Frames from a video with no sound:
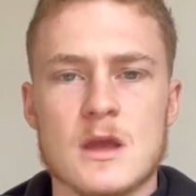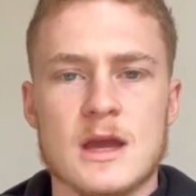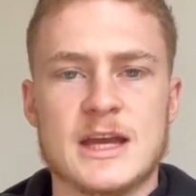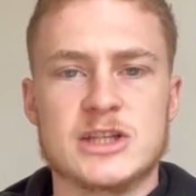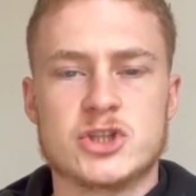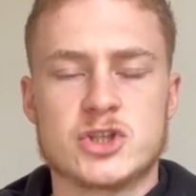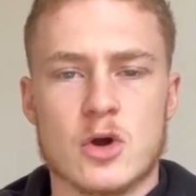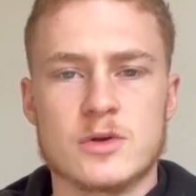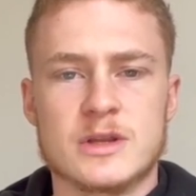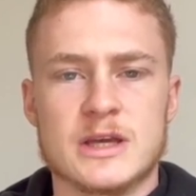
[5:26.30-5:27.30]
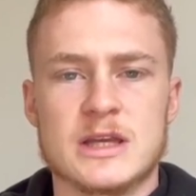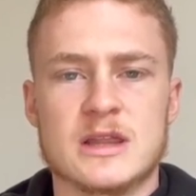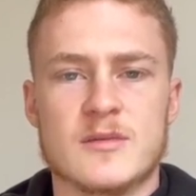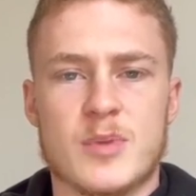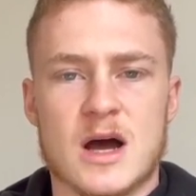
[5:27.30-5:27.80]
he's shown that in
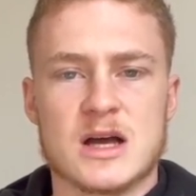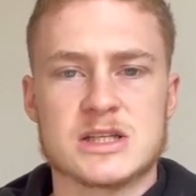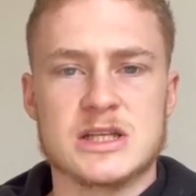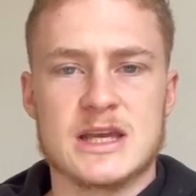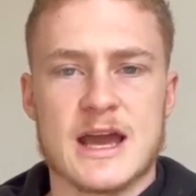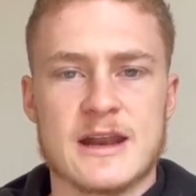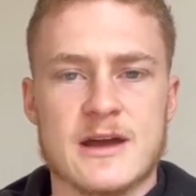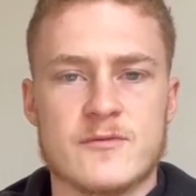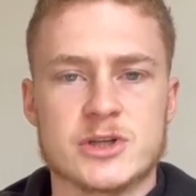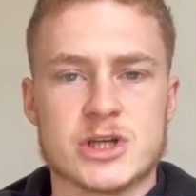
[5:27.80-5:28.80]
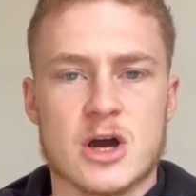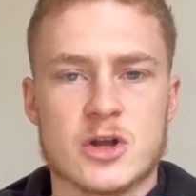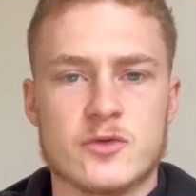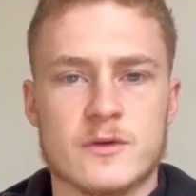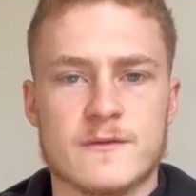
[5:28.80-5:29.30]
the past he can average
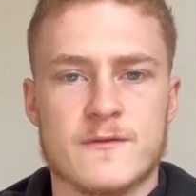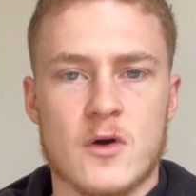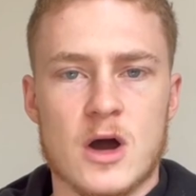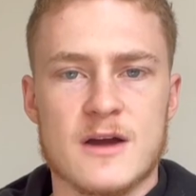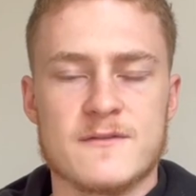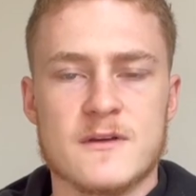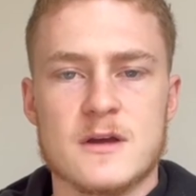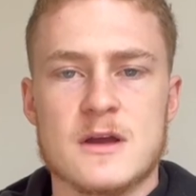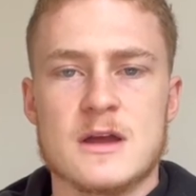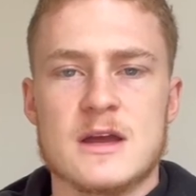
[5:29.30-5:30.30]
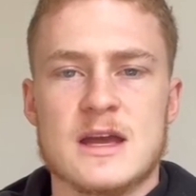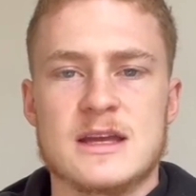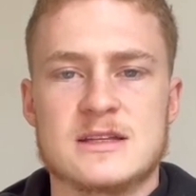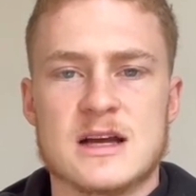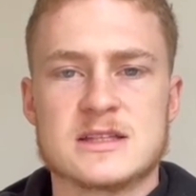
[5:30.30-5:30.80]
105.
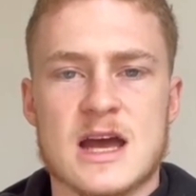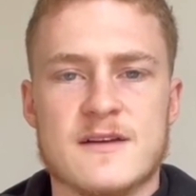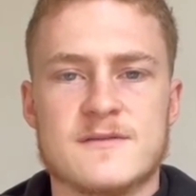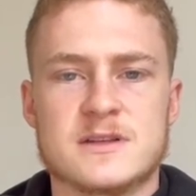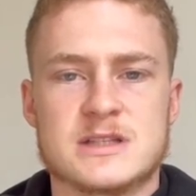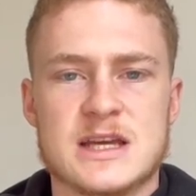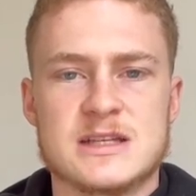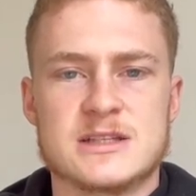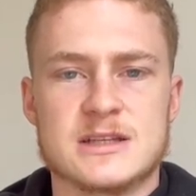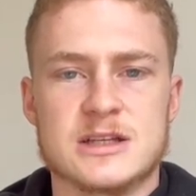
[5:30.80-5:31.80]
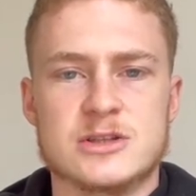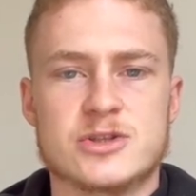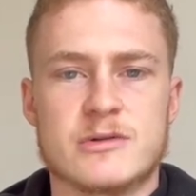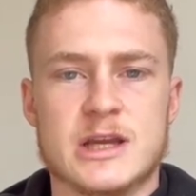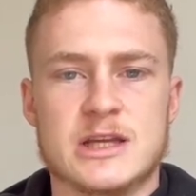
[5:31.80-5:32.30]
He does have decent
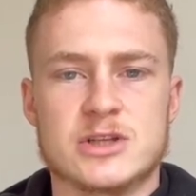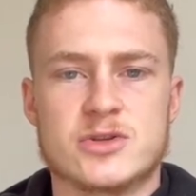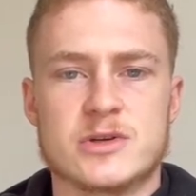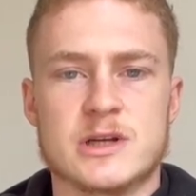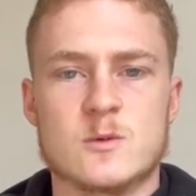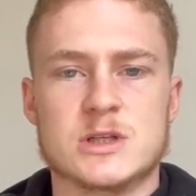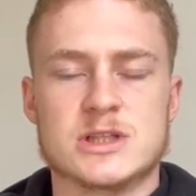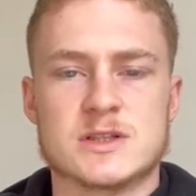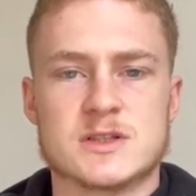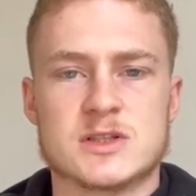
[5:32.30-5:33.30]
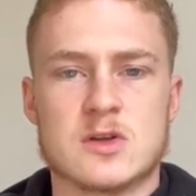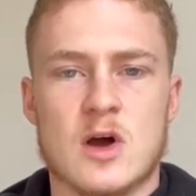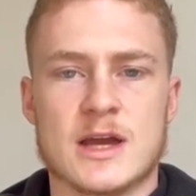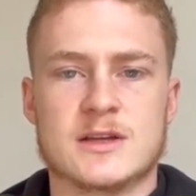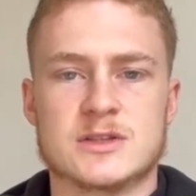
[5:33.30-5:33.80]
injury history, which is a
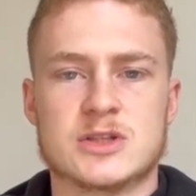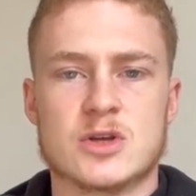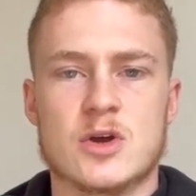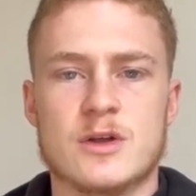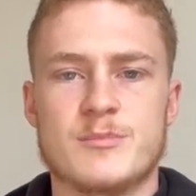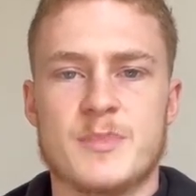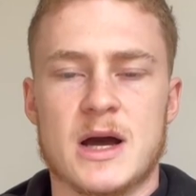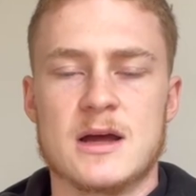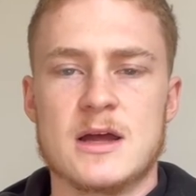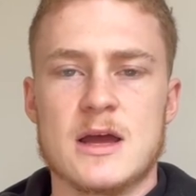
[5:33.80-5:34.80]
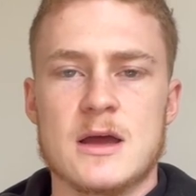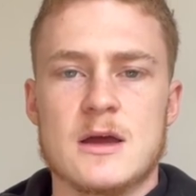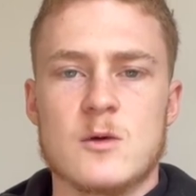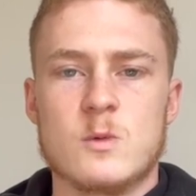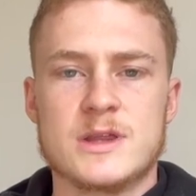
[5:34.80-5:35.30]
slight concern, but
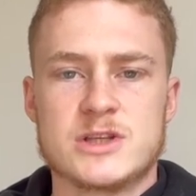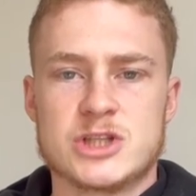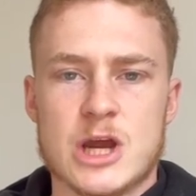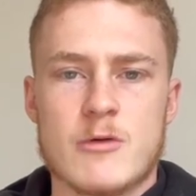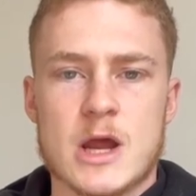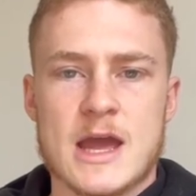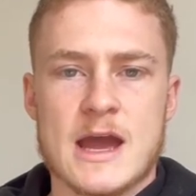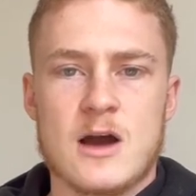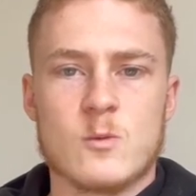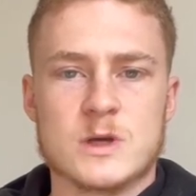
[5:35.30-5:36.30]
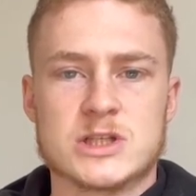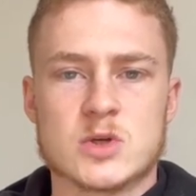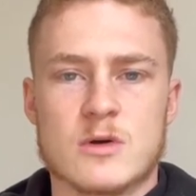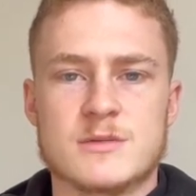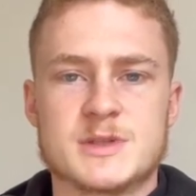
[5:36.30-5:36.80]
with Chera out, we
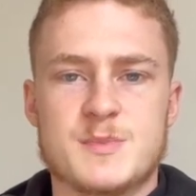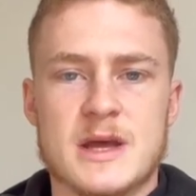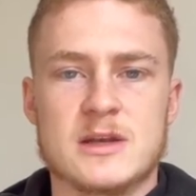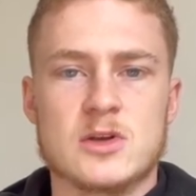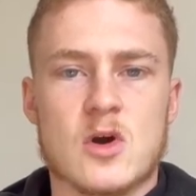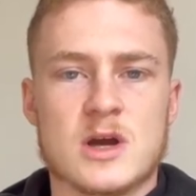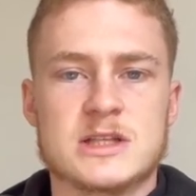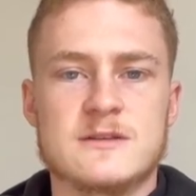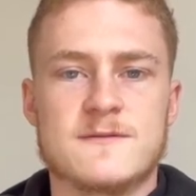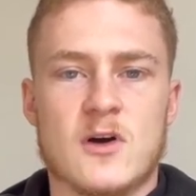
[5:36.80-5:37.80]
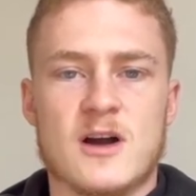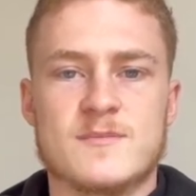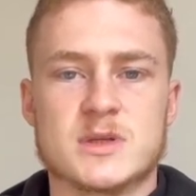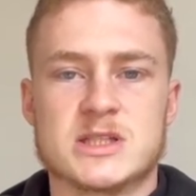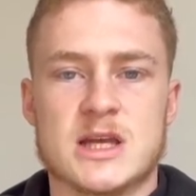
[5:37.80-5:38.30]
saw him spend
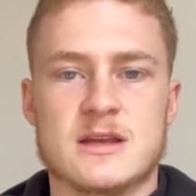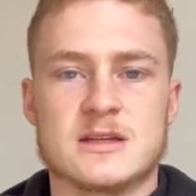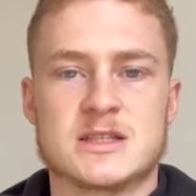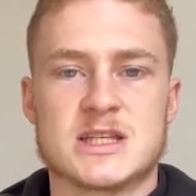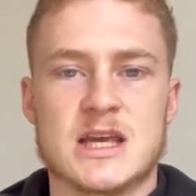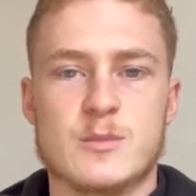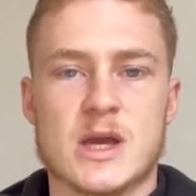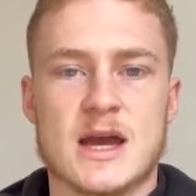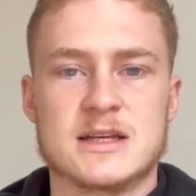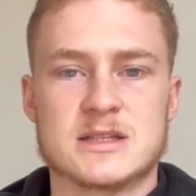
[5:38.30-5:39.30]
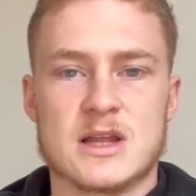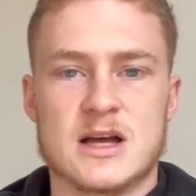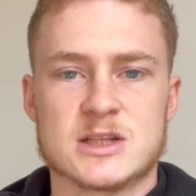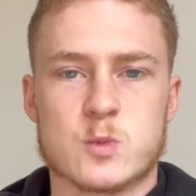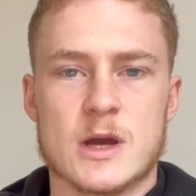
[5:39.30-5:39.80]
95% at CBAs
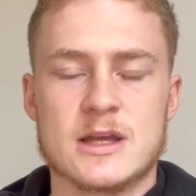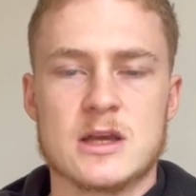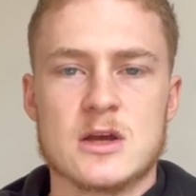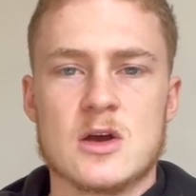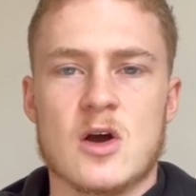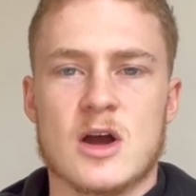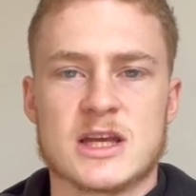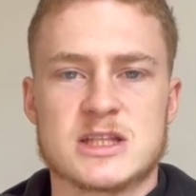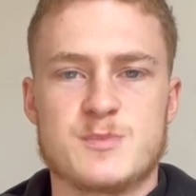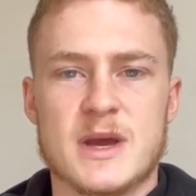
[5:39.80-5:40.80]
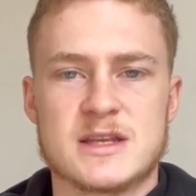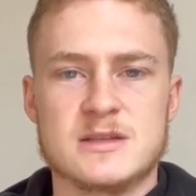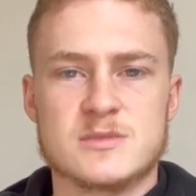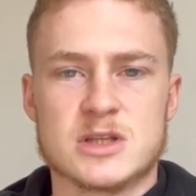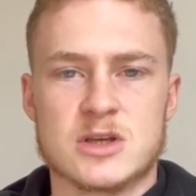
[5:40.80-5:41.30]
last week. I expect
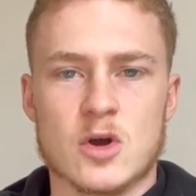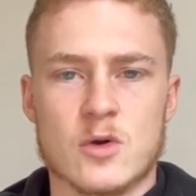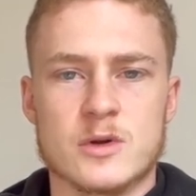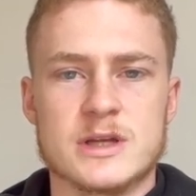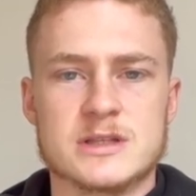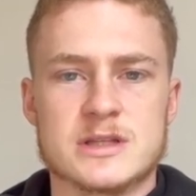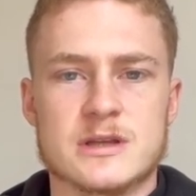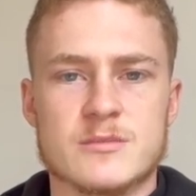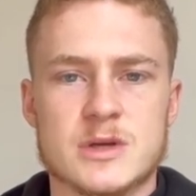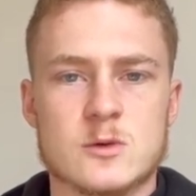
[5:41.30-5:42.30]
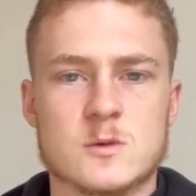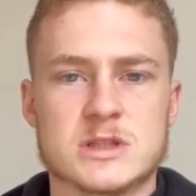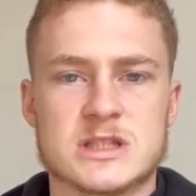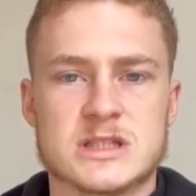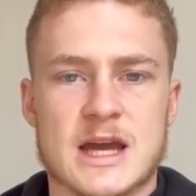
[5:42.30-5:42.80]
him to go into the middle
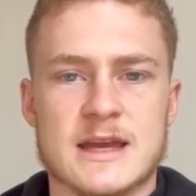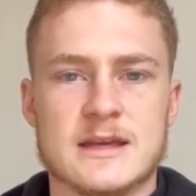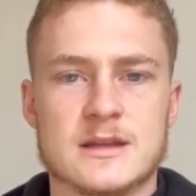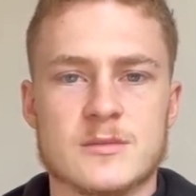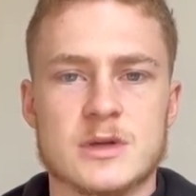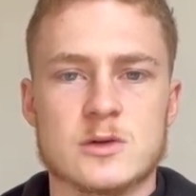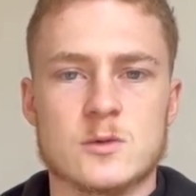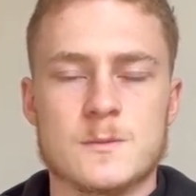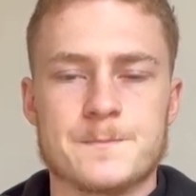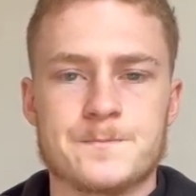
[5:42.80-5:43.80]
and stay in the middle